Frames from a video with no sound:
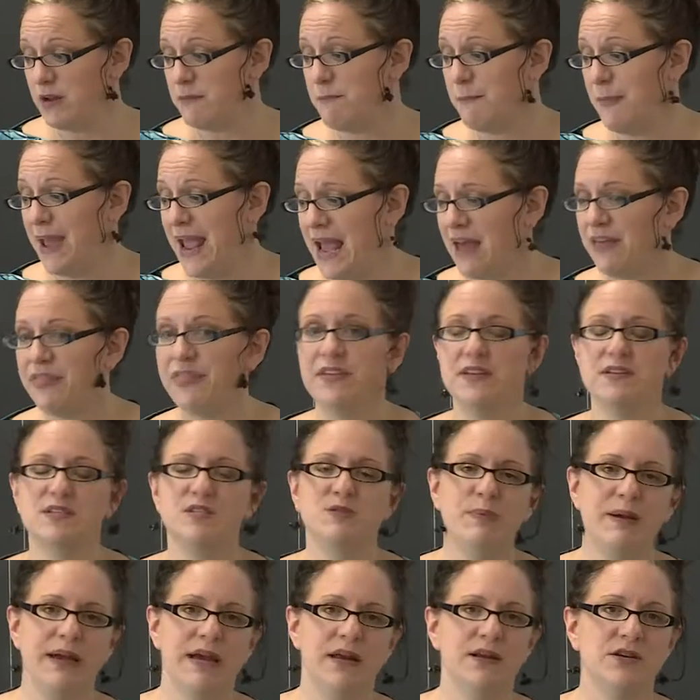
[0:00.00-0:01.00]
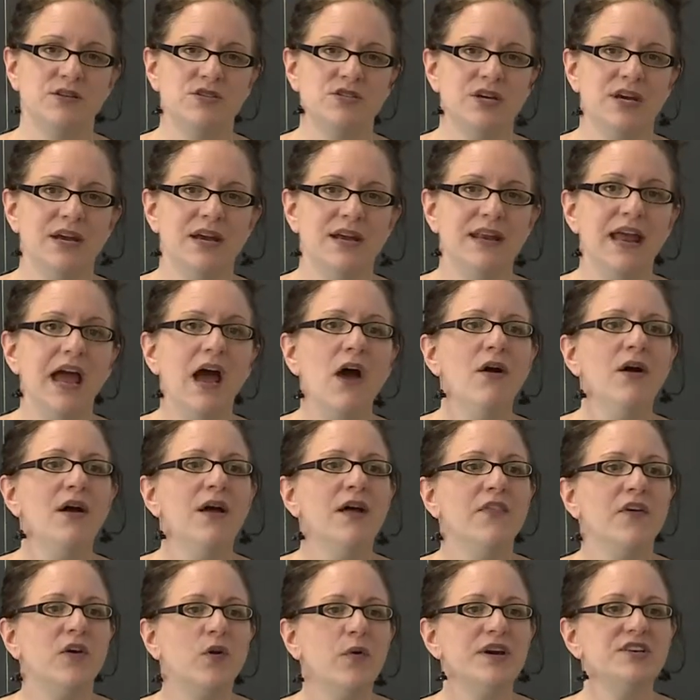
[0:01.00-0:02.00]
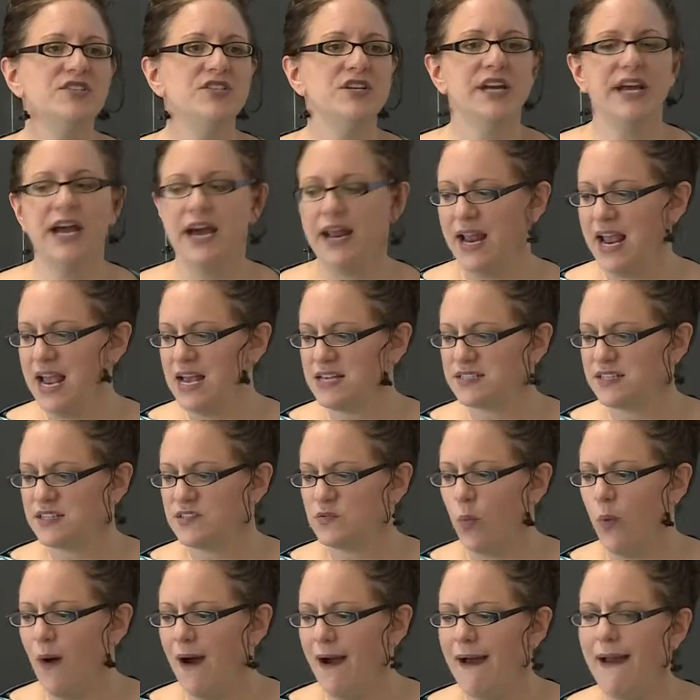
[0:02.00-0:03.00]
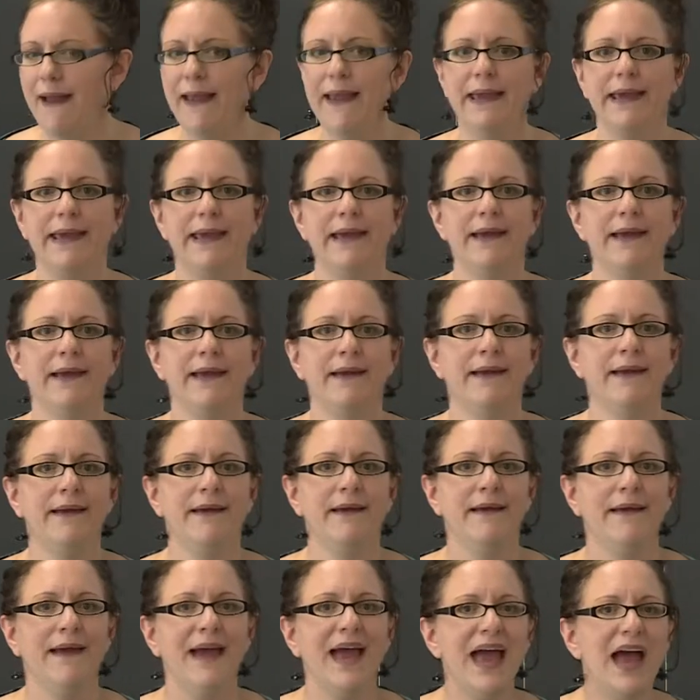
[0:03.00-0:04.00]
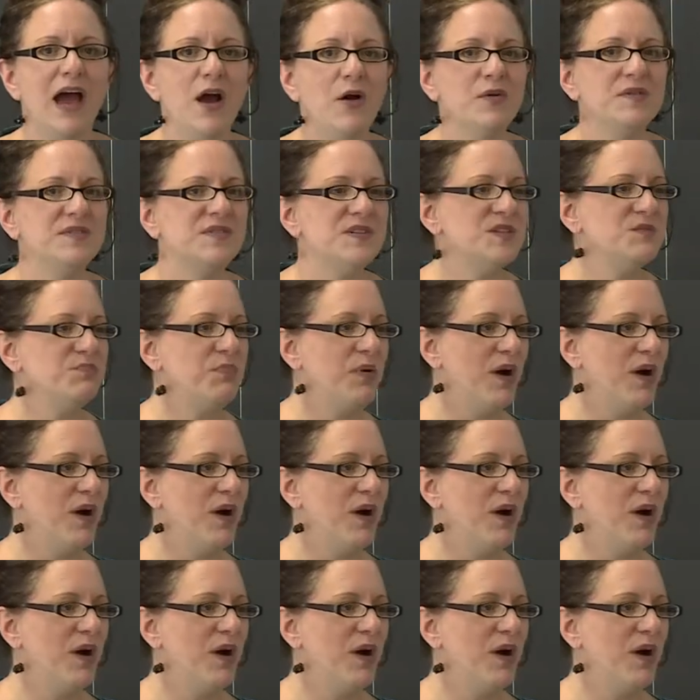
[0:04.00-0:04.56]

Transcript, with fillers: in math in Spanish. Now, the question you got to ask is why? How is this